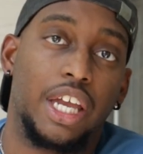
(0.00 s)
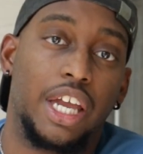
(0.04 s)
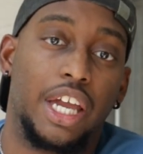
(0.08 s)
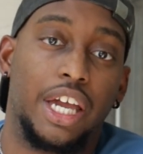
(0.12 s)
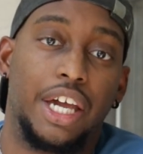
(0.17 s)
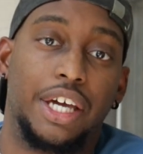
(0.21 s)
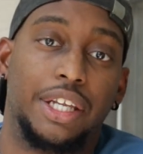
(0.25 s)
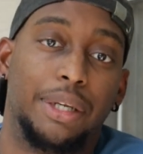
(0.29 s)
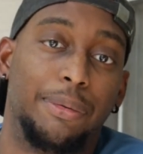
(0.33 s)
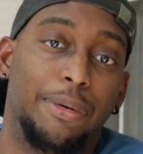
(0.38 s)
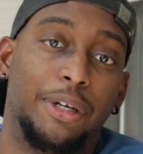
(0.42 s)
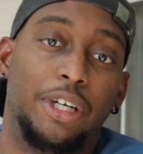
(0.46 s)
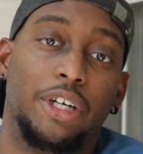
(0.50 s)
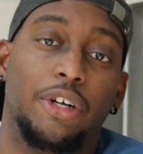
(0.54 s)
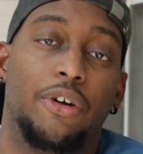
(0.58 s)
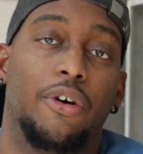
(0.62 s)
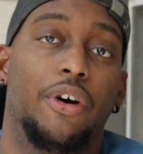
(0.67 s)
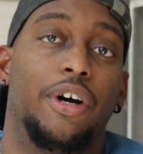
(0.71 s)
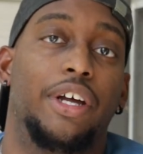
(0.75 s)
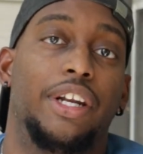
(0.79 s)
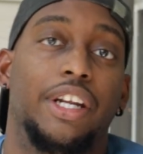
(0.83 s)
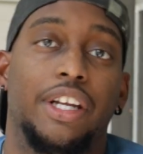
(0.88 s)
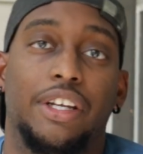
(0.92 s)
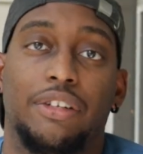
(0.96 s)
And depending
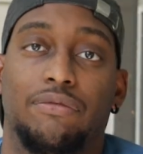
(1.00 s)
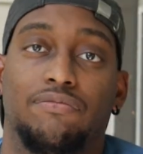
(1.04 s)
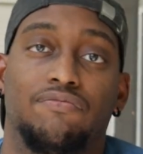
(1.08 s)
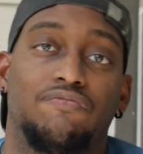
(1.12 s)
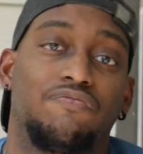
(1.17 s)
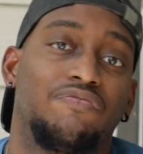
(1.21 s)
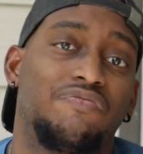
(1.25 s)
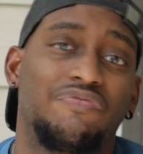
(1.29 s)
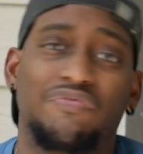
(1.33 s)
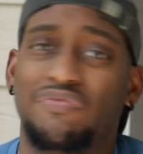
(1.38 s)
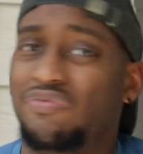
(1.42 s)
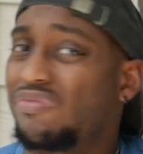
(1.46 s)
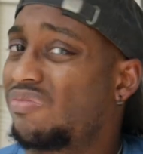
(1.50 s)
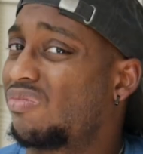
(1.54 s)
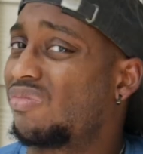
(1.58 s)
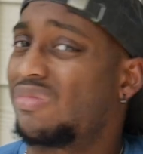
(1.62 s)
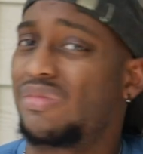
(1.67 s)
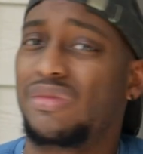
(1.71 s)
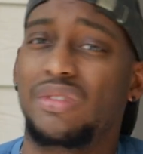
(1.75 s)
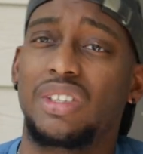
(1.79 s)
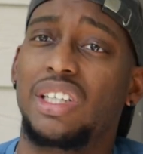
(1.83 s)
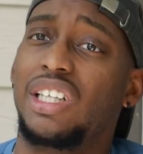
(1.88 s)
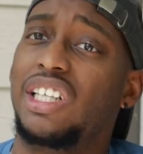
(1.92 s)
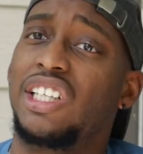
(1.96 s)
on
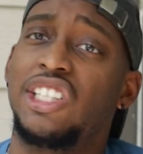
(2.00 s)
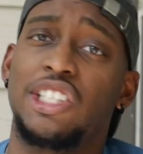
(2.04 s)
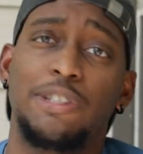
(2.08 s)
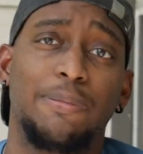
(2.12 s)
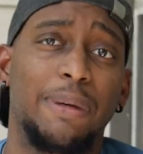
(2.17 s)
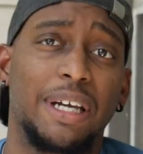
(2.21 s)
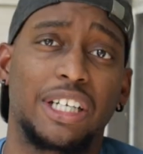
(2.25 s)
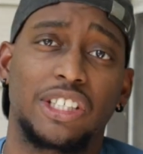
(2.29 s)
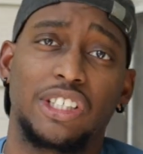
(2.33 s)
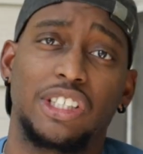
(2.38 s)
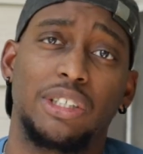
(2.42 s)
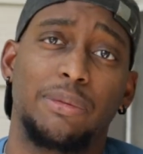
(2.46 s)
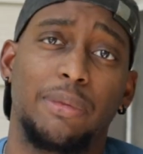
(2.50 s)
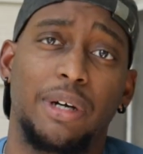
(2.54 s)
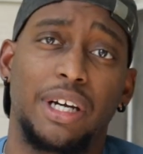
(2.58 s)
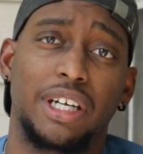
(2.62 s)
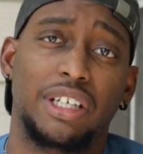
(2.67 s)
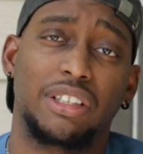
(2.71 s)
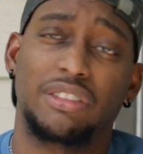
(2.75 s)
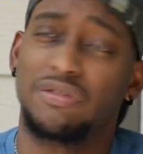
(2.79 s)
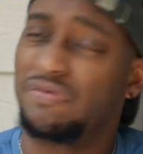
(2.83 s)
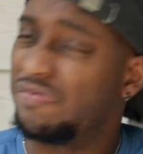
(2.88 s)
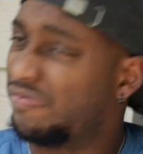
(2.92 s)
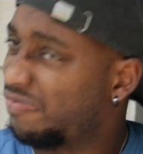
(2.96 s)
specs of the
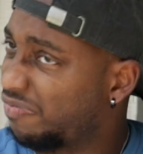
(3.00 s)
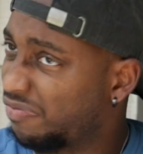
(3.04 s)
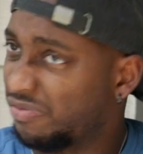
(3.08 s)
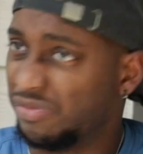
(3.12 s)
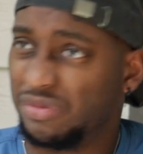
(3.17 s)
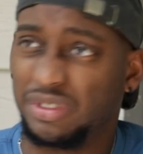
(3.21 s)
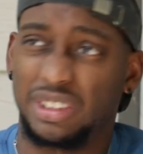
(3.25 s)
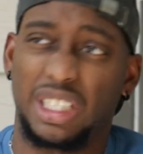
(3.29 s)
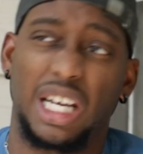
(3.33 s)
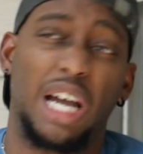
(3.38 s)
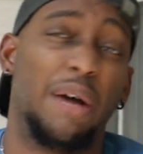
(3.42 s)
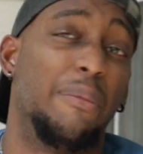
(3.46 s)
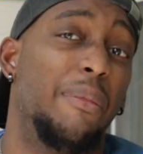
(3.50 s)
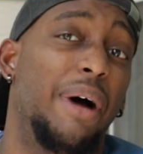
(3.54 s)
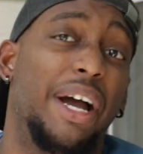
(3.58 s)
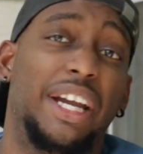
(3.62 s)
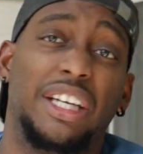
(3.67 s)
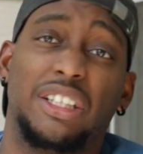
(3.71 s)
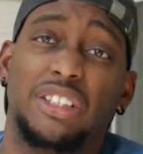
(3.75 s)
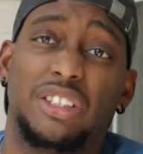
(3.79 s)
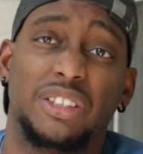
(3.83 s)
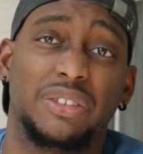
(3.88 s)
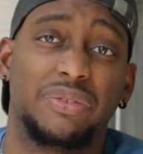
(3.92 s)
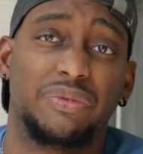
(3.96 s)
bike, I
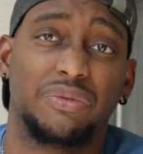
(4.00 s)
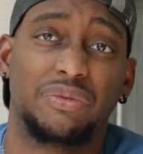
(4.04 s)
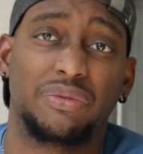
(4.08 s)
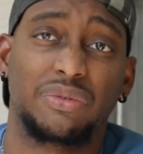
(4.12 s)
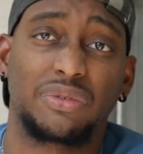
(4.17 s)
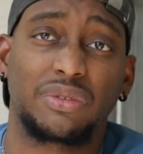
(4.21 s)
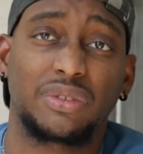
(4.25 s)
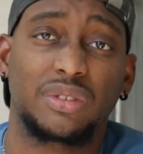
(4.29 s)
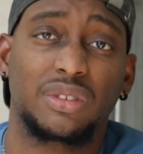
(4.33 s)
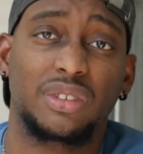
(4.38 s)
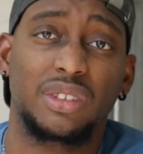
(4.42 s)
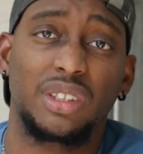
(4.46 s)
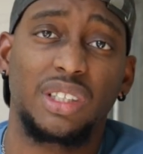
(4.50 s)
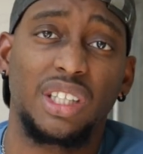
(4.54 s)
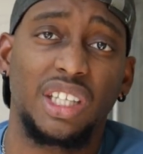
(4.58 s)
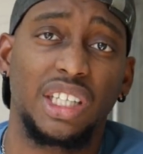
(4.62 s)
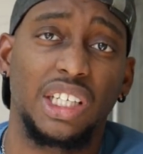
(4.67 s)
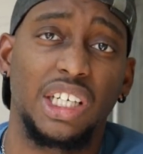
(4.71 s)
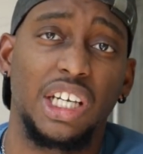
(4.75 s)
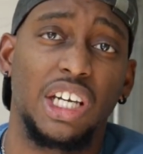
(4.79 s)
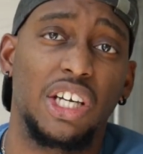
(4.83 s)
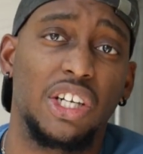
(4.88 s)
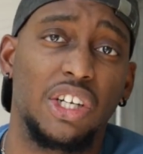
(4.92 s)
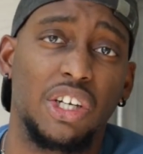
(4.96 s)
might
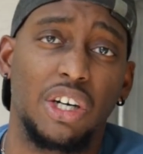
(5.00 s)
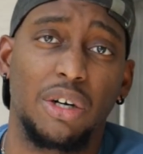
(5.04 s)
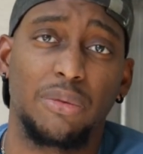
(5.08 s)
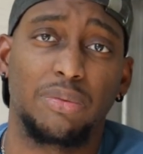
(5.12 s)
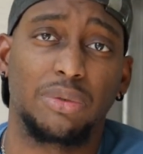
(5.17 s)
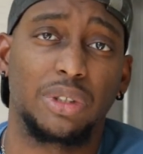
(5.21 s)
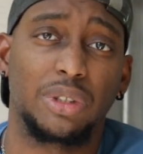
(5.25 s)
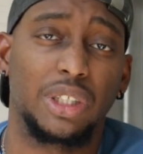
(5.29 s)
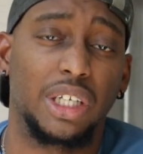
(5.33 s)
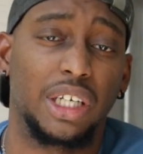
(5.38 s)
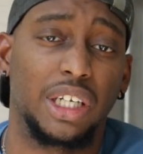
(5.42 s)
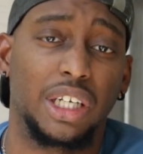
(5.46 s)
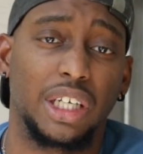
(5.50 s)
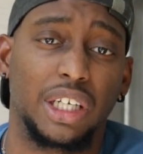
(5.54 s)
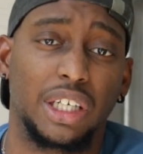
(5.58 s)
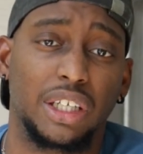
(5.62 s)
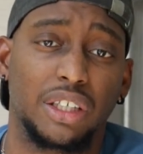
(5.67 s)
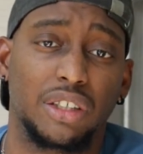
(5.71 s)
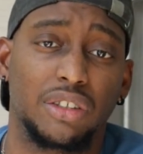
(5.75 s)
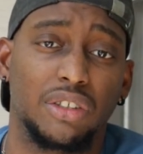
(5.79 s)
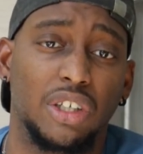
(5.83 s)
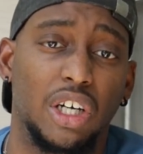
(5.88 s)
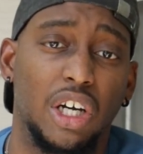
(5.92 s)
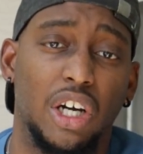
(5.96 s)
end up getting
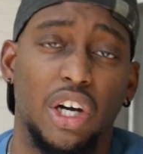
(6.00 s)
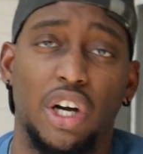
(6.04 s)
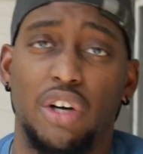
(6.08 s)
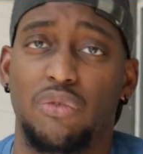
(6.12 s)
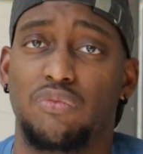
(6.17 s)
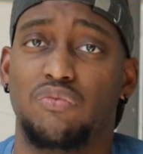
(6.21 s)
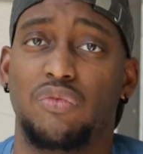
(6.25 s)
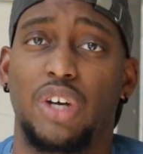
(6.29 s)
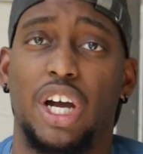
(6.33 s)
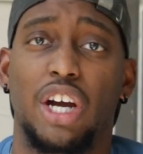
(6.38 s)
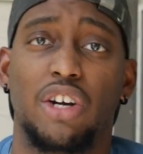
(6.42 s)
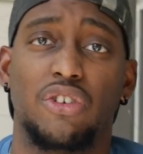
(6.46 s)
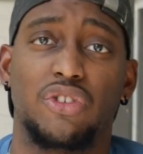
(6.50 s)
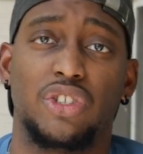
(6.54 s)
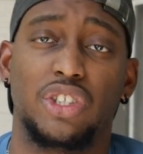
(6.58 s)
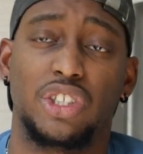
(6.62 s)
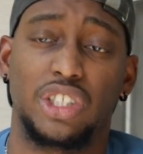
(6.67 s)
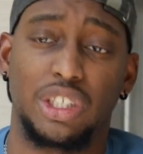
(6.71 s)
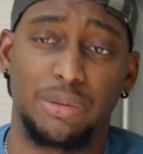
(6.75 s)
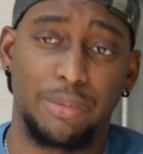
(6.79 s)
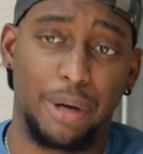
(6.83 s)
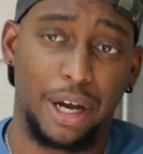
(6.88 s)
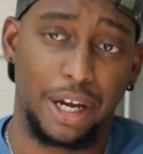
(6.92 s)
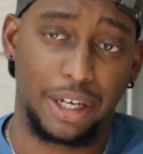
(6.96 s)
a higher
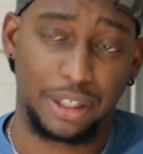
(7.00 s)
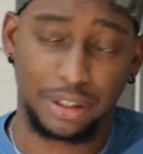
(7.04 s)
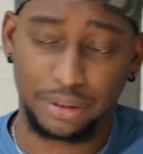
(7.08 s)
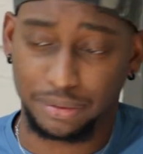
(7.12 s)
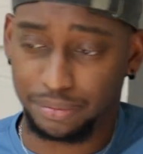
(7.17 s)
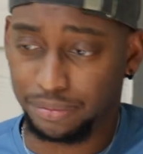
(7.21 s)
cc bike.